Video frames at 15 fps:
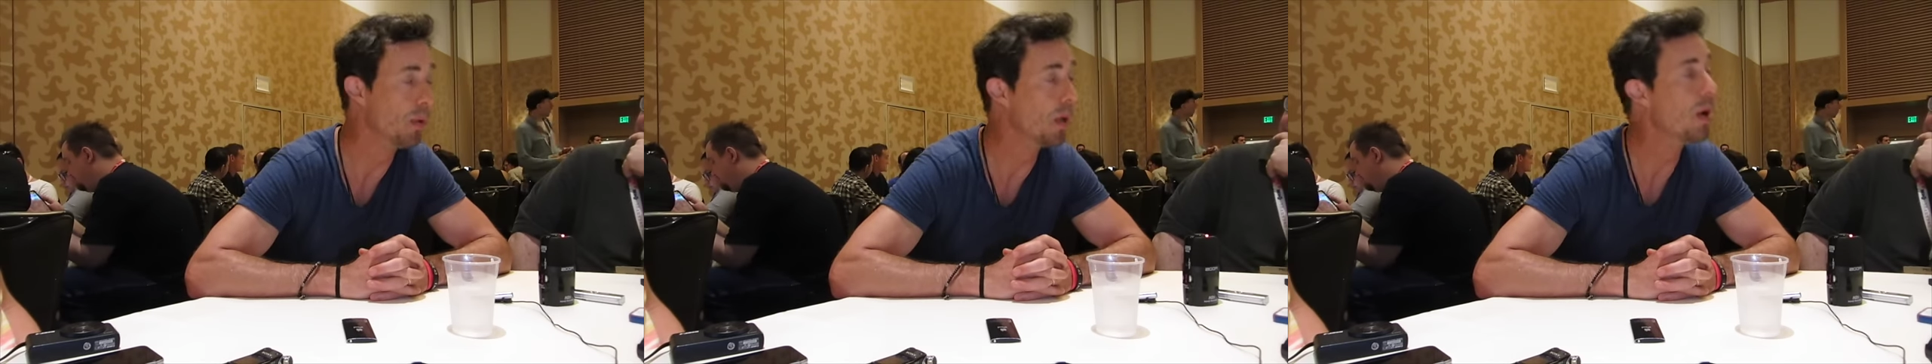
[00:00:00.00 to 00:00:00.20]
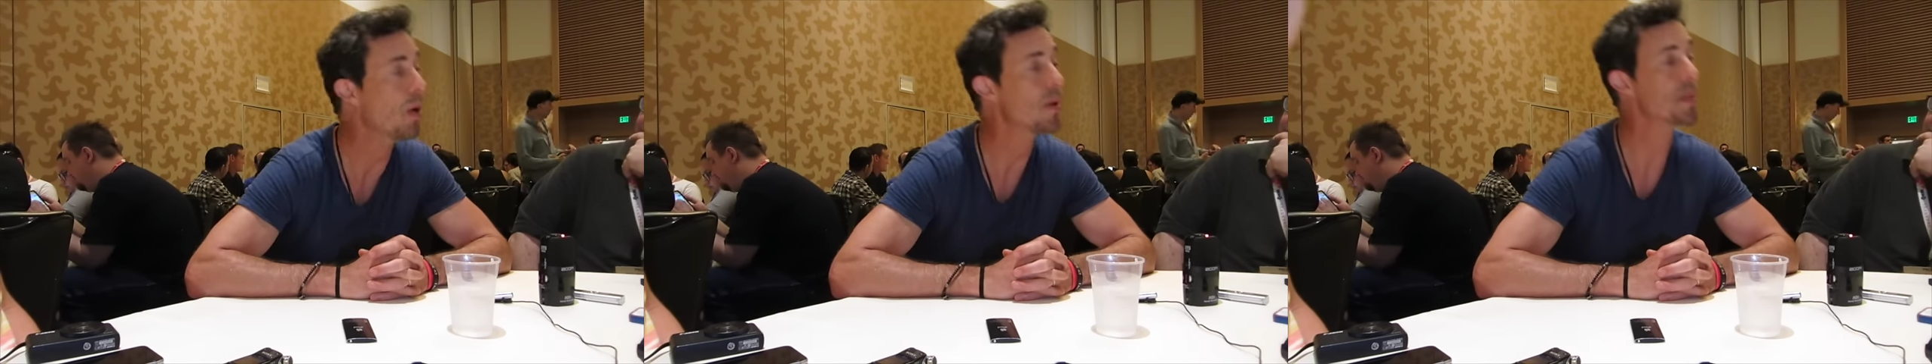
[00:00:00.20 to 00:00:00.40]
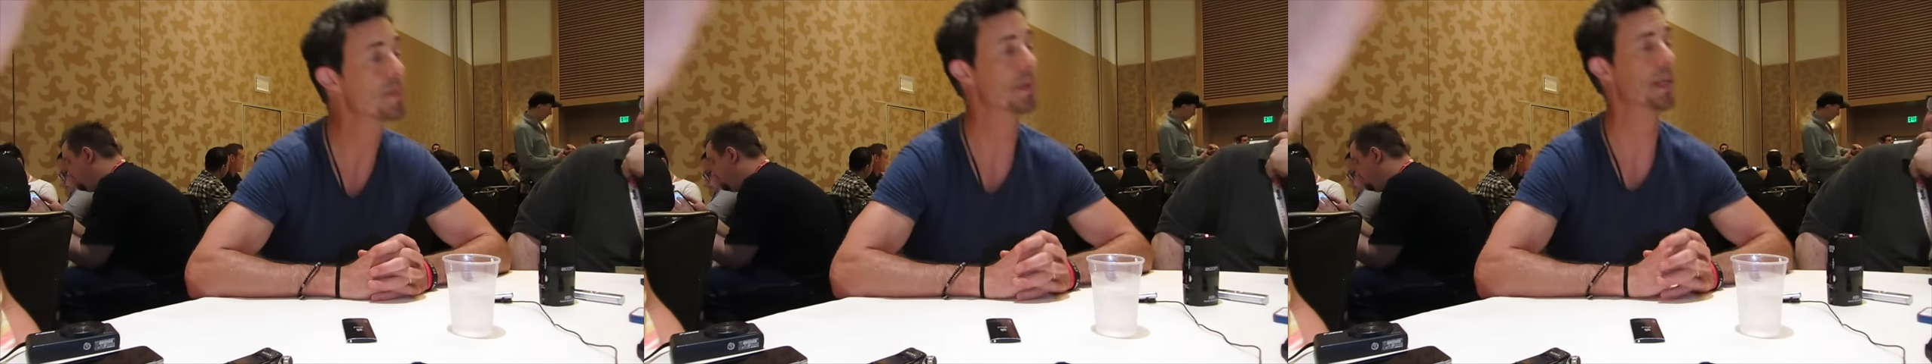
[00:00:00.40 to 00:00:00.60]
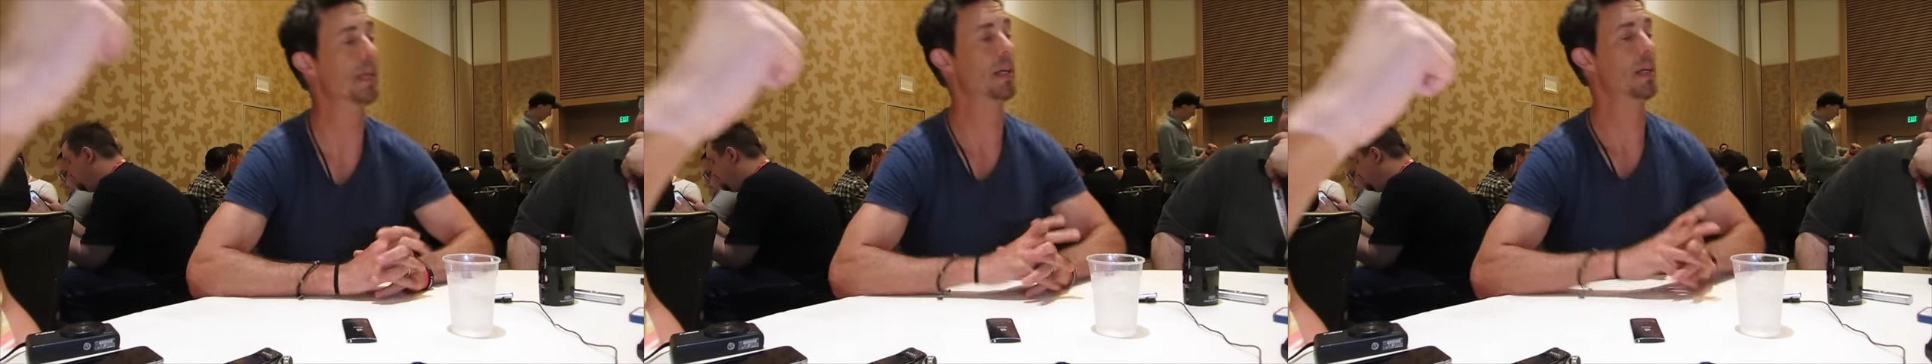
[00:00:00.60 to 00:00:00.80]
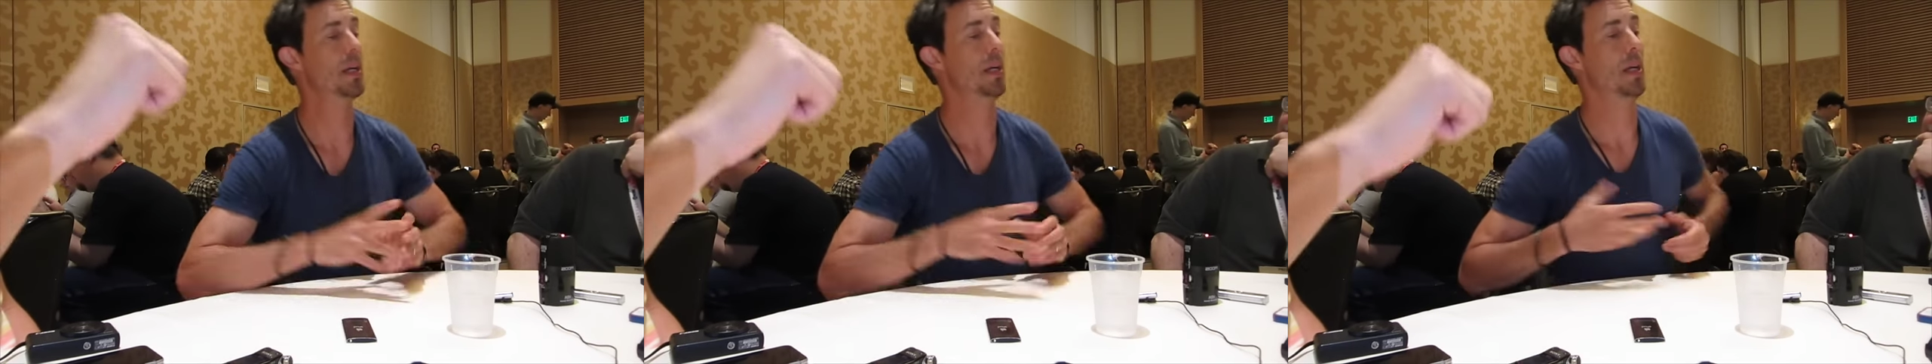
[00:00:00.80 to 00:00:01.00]
will always be,
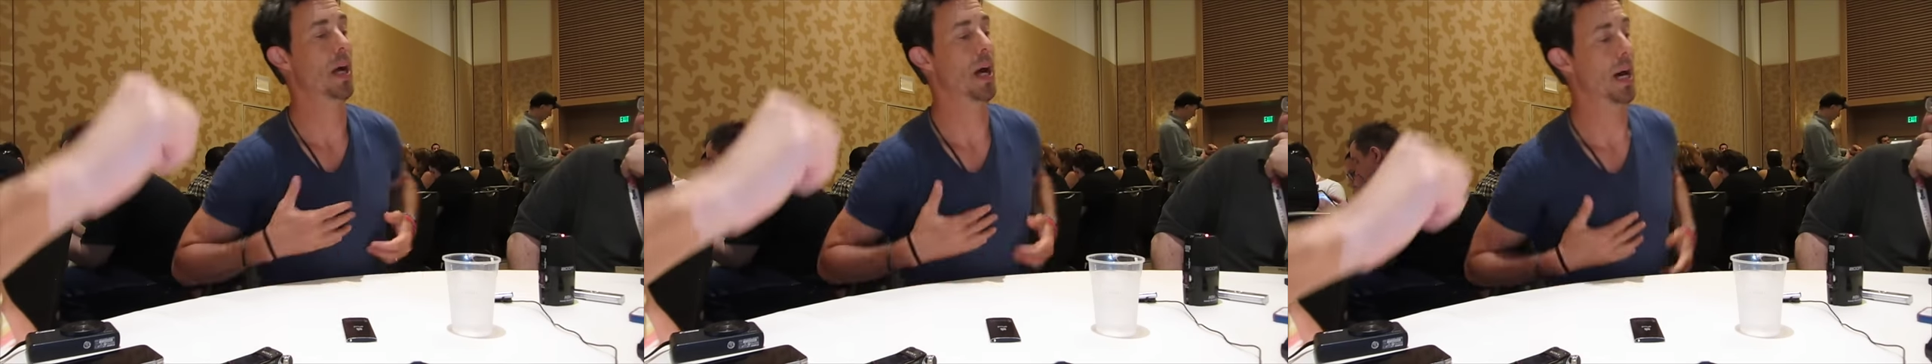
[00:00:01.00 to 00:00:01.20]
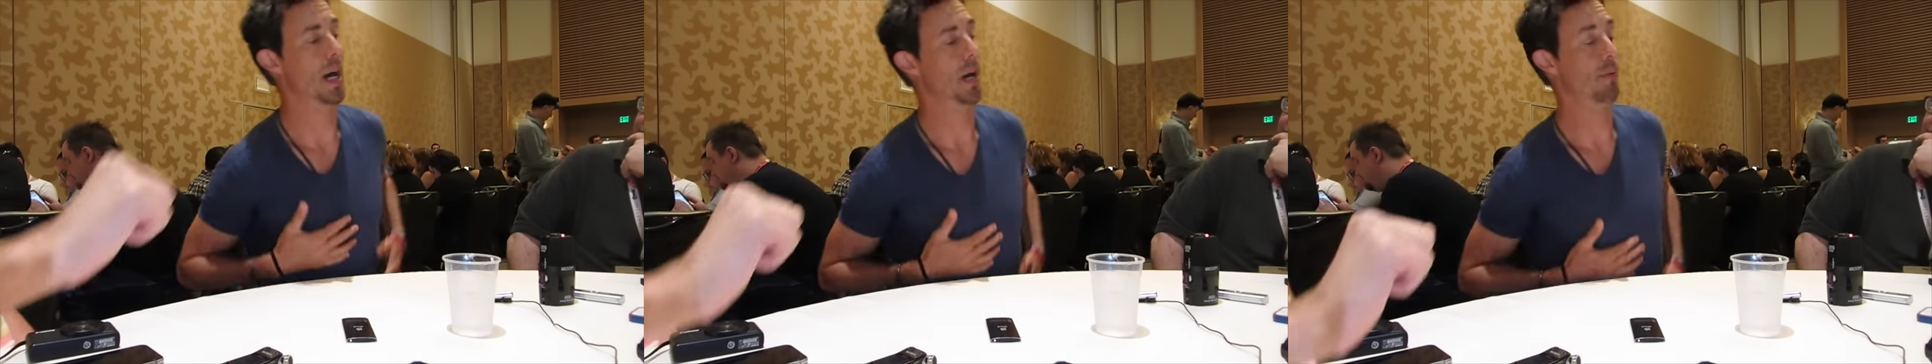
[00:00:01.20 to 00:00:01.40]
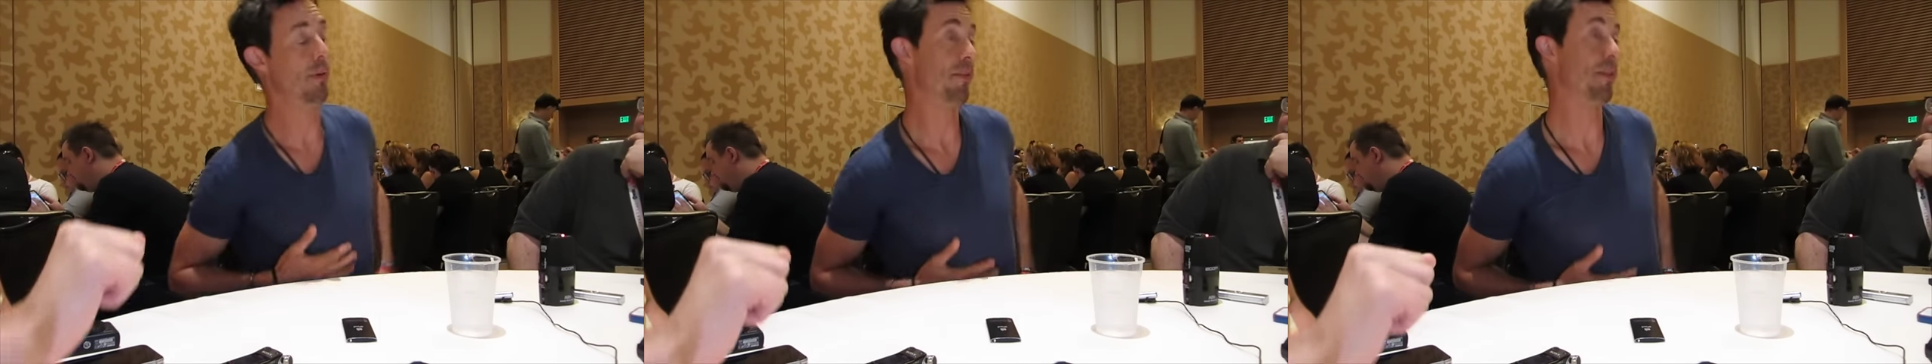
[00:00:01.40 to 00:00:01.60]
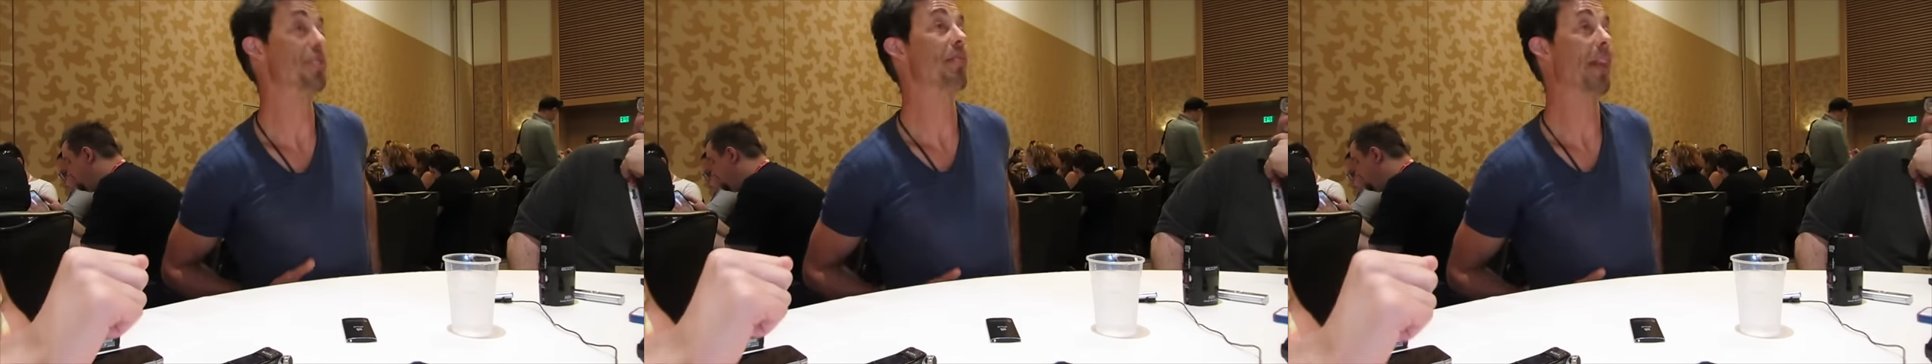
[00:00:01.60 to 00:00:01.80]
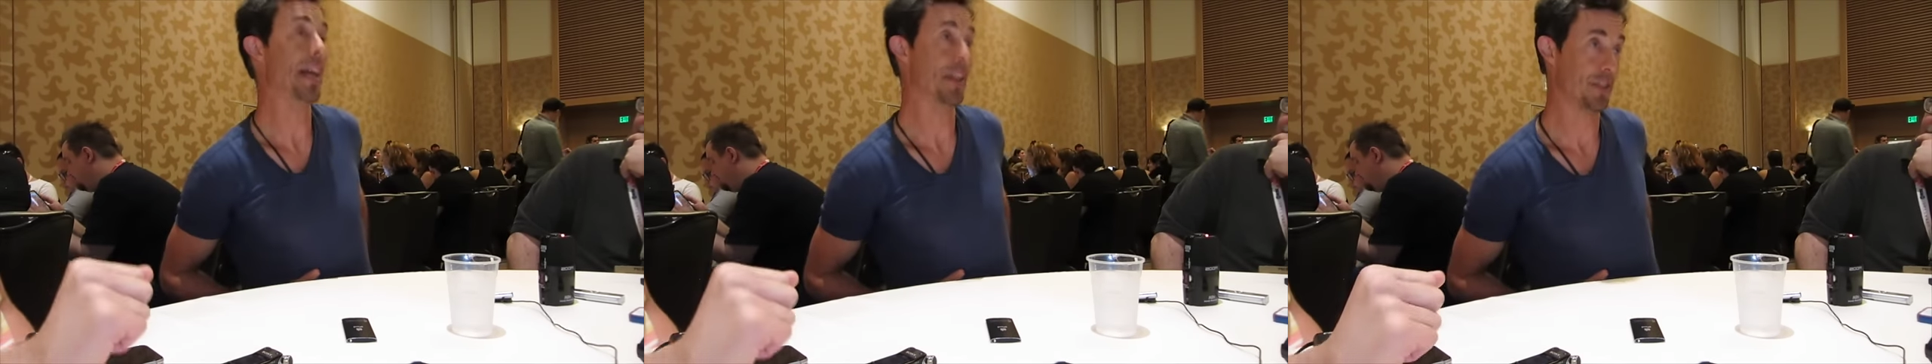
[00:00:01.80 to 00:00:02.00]

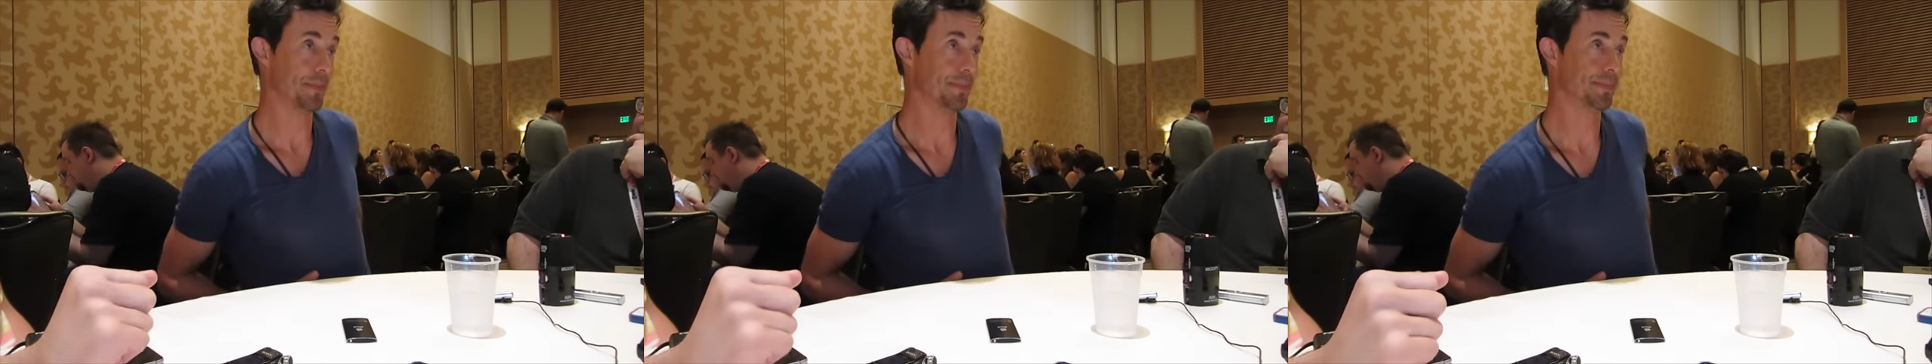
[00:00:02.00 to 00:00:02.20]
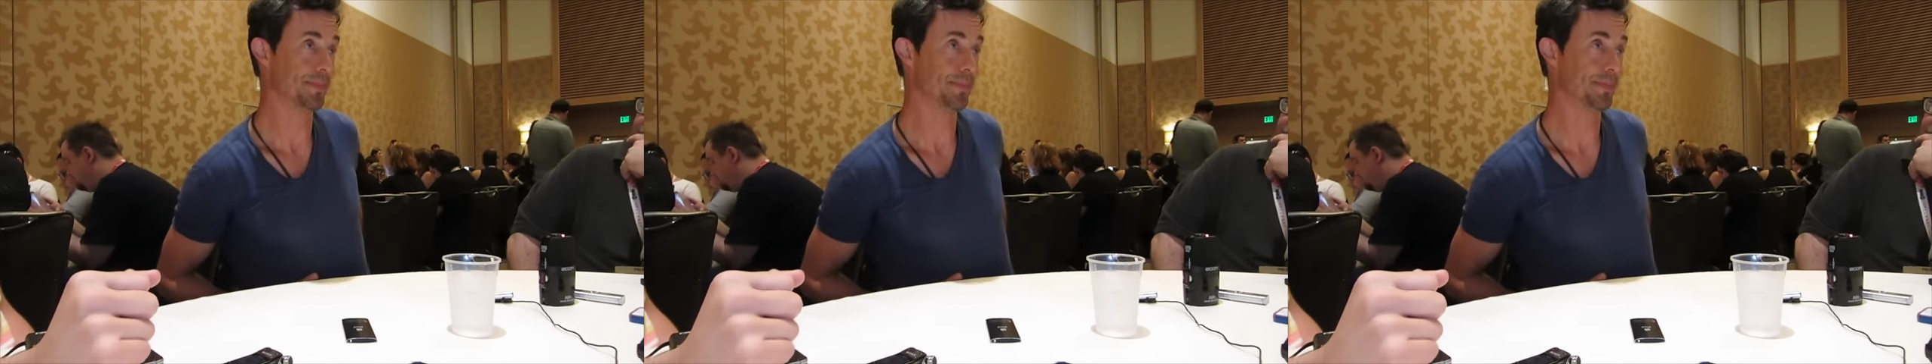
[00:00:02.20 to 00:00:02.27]
Reverse Flash.